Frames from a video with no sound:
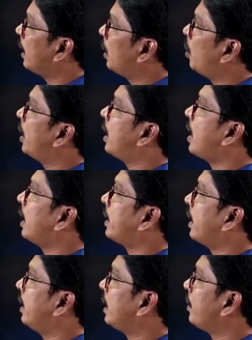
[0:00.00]
unloaded
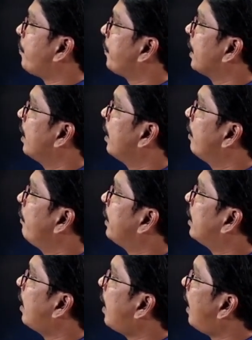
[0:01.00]
alternator
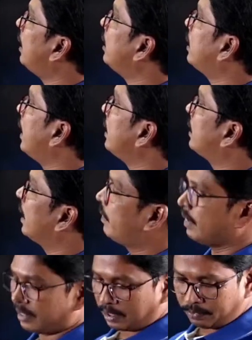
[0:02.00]
with all three
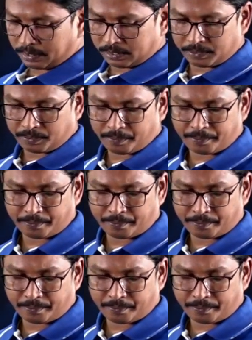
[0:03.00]
sequence networks?